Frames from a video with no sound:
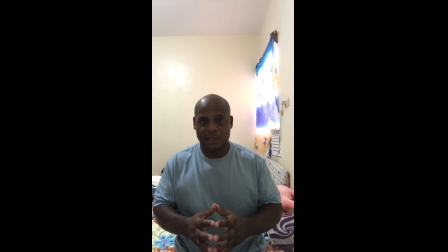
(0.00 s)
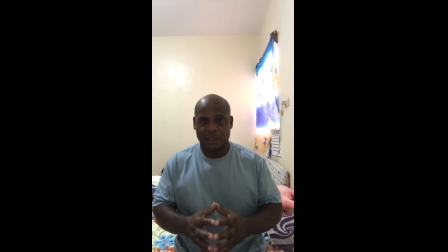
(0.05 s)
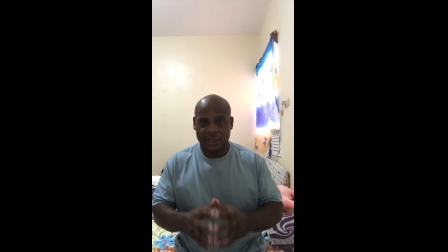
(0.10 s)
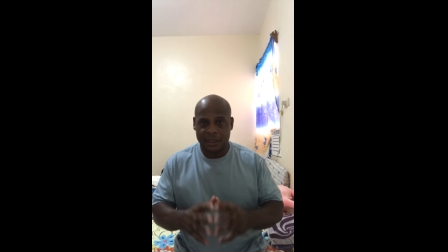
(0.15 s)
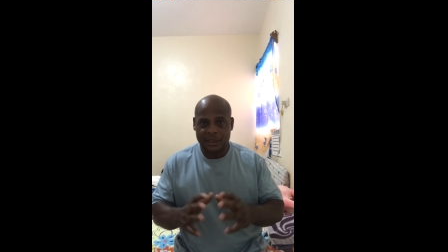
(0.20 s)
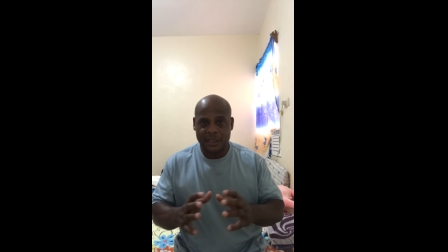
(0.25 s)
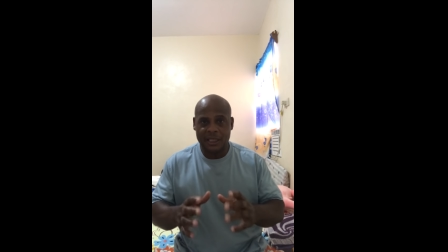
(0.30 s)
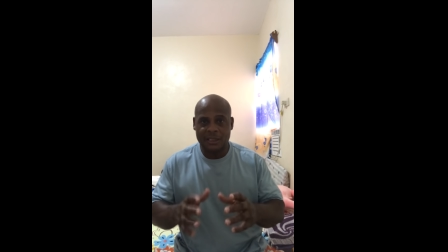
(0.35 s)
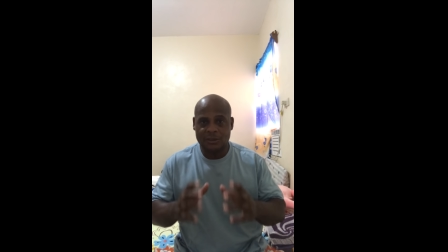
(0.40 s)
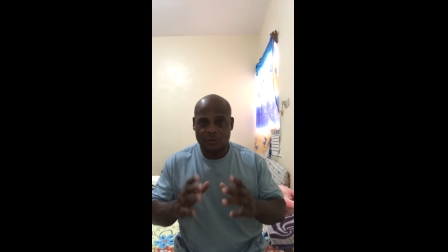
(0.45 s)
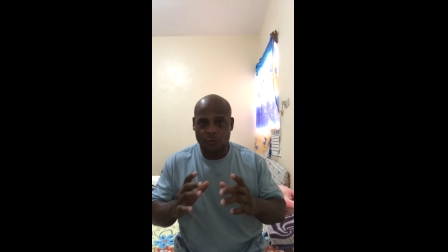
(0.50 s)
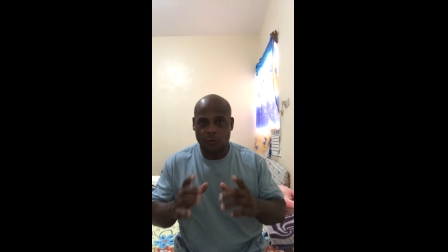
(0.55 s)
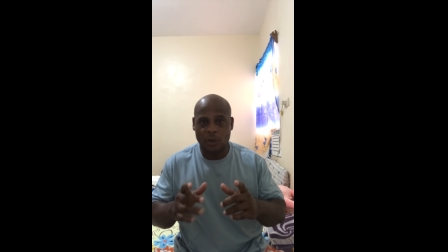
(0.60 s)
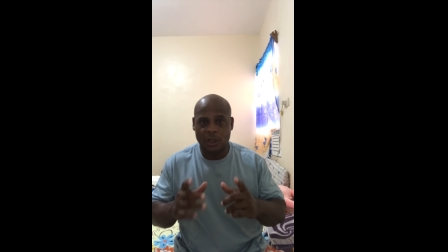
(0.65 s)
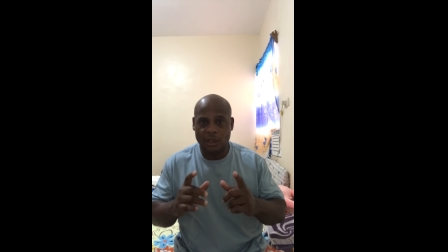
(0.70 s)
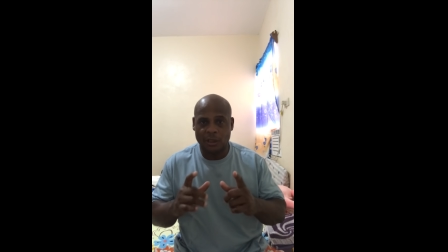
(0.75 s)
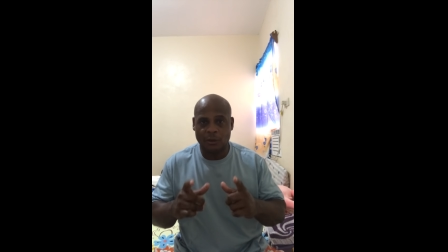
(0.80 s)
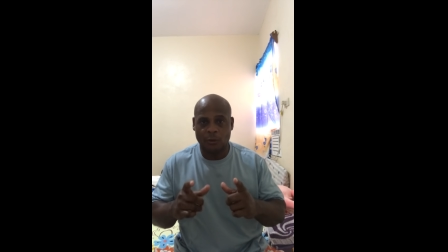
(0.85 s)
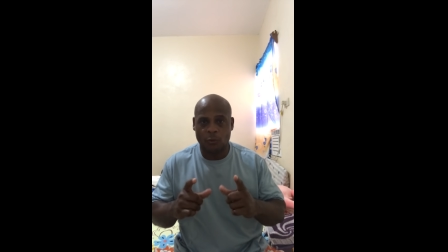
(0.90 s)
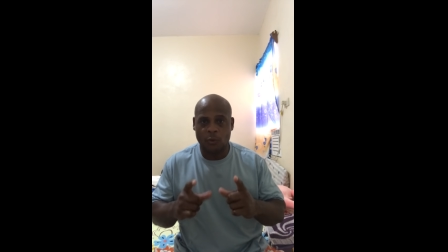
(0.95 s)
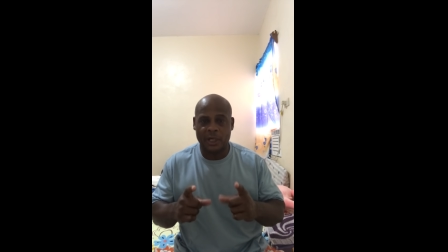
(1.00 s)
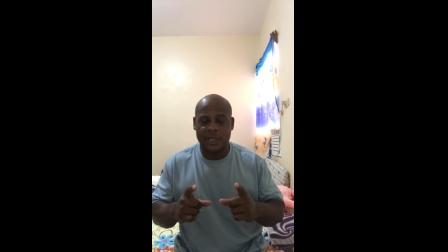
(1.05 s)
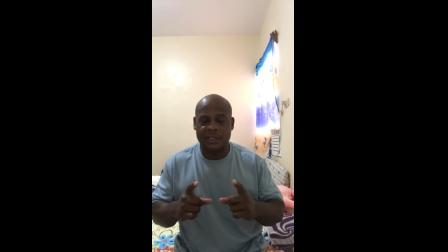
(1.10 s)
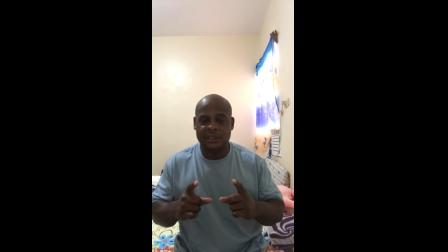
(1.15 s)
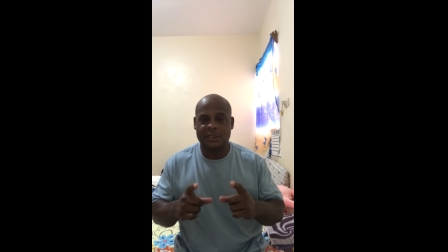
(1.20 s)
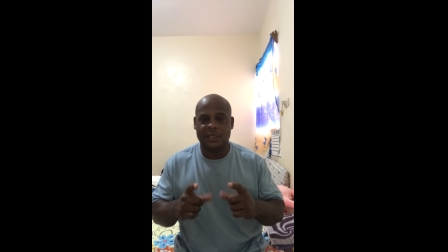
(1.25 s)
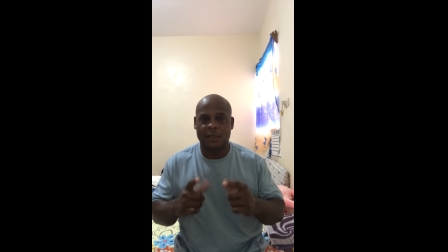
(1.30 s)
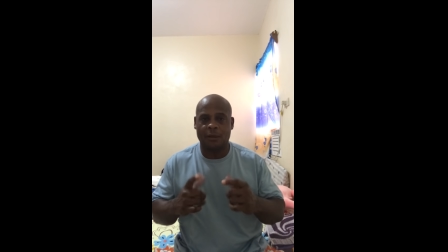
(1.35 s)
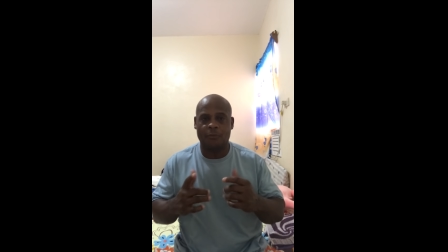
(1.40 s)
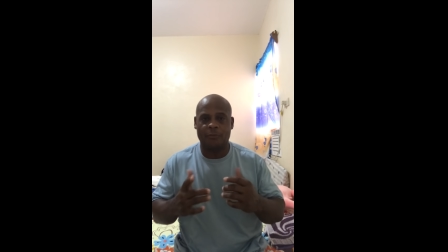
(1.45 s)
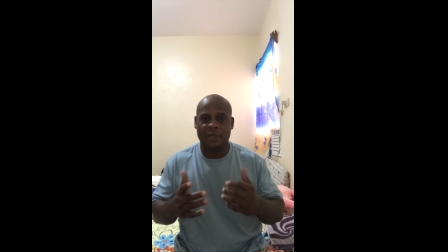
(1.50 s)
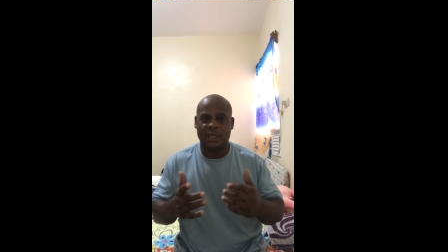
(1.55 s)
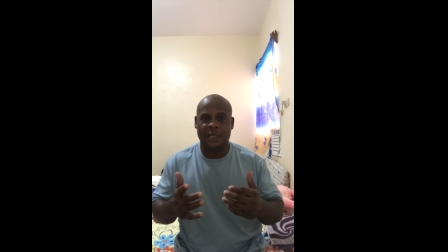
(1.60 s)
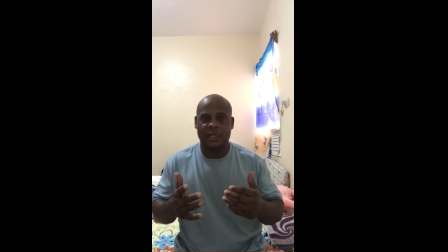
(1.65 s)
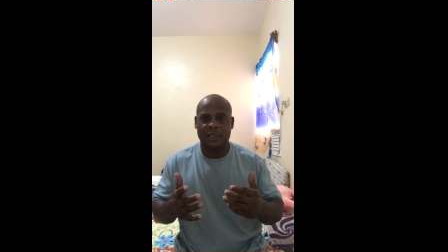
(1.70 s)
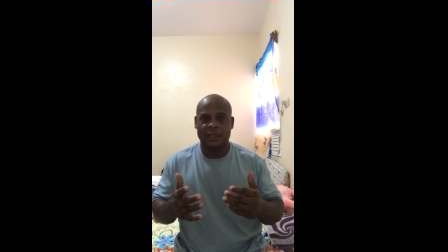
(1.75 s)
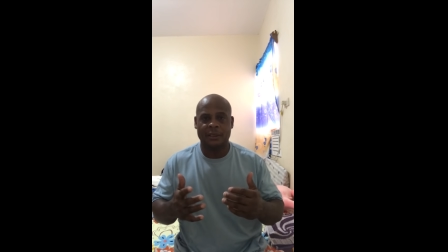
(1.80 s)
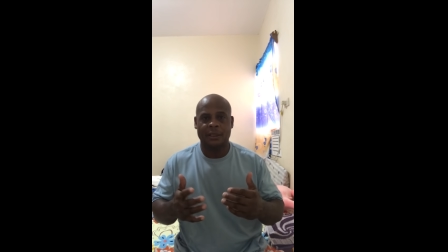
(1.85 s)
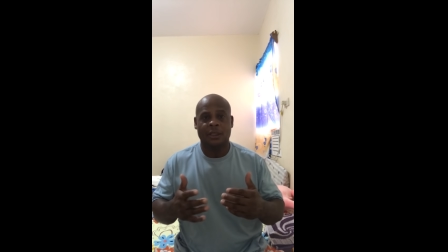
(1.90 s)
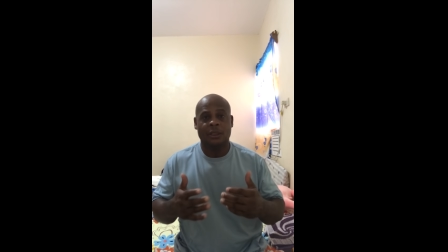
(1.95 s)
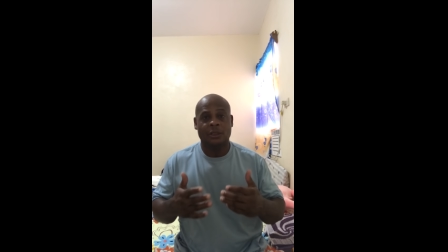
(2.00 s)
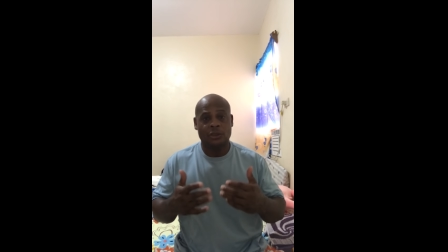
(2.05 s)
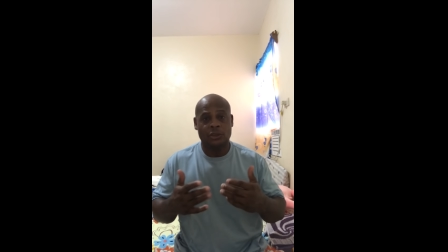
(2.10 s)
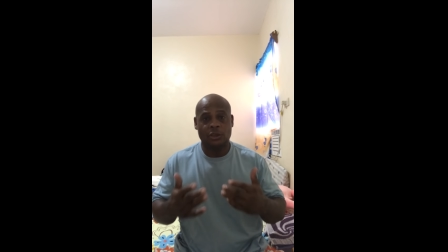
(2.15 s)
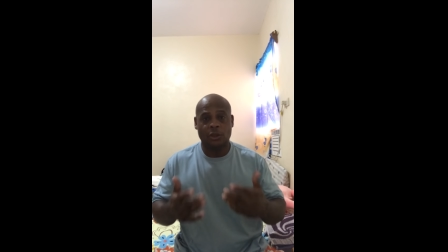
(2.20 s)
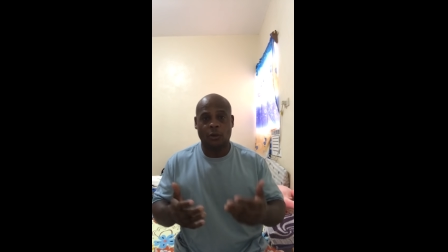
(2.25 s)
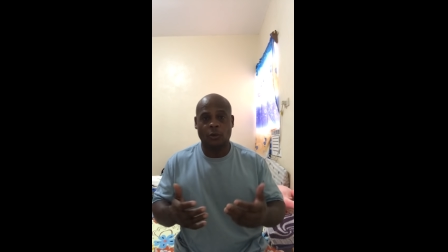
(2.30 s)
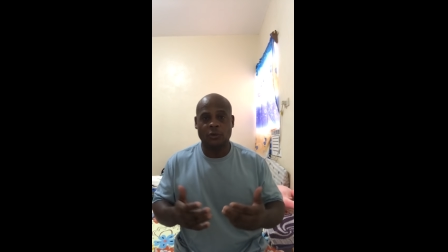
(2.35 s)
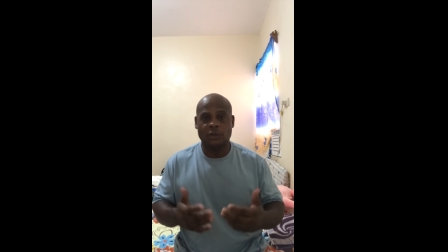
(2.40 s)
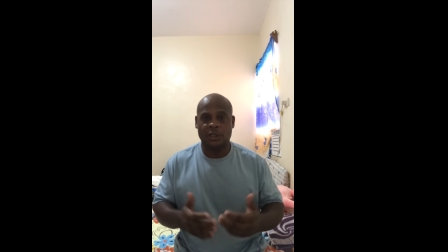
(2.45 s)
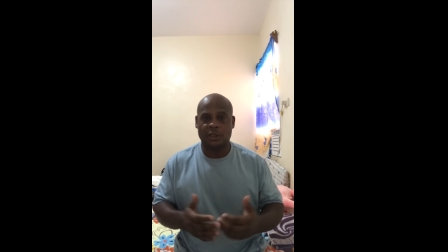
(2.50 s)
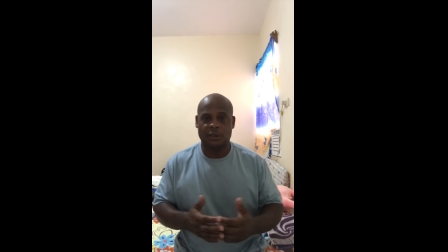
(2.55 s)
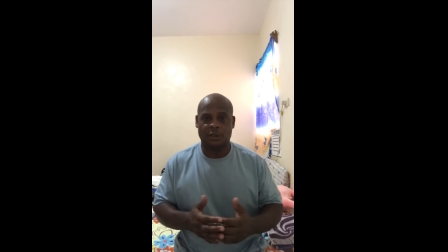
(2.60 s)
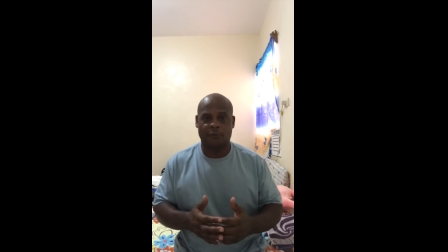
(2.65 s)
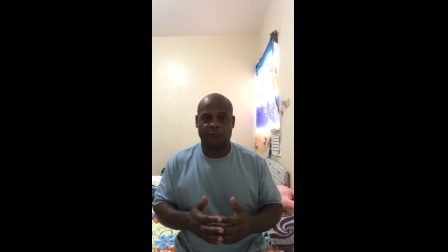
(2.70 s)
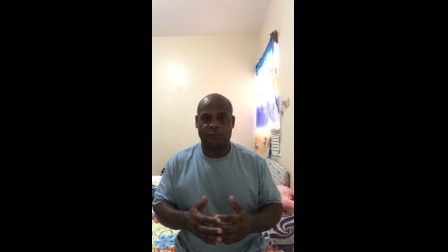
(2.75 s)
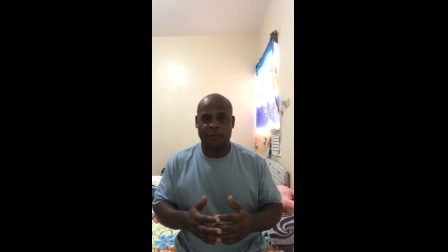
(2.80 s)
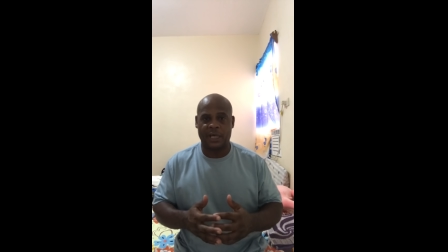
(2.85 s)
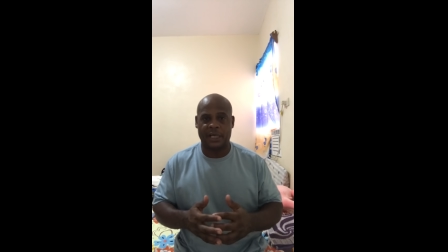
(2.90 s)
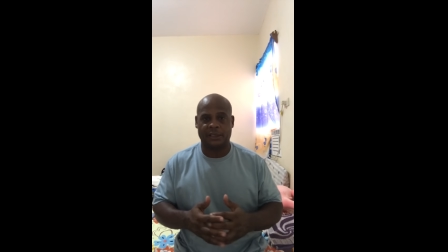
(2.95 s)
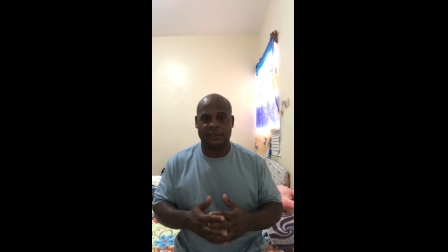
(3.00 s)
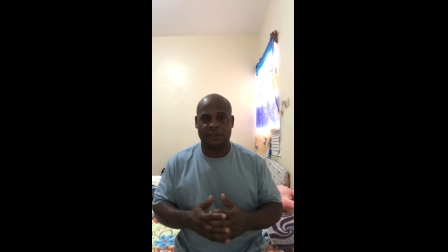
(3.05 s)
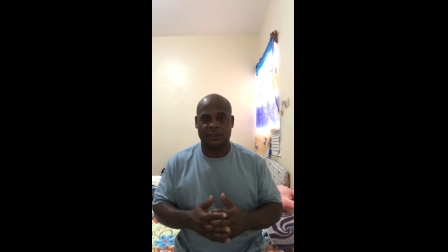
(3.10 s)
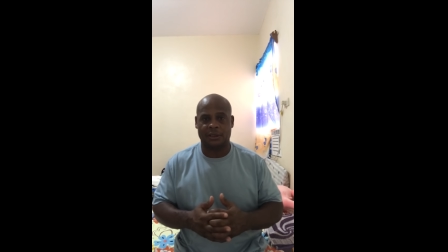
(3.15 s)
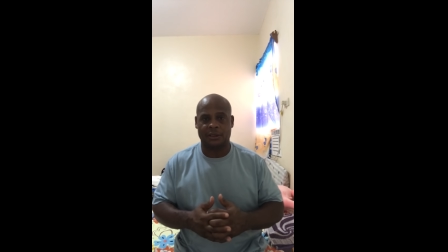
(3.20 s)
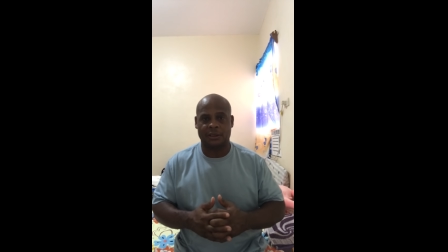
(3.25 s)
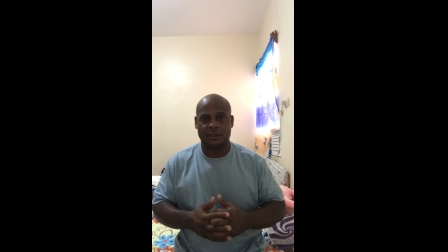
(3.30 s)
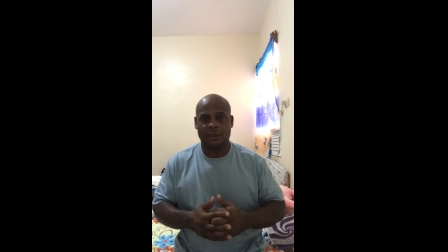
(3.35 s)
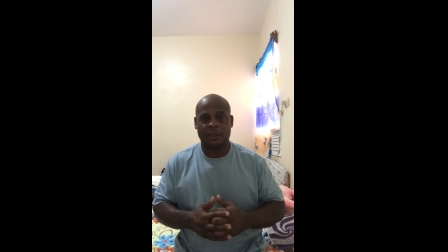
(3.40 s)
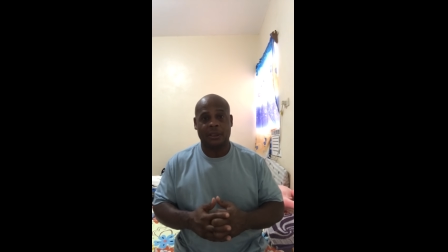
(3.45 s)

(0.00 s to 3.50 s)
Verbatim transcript: And that's one of the ways that a man shows his affection.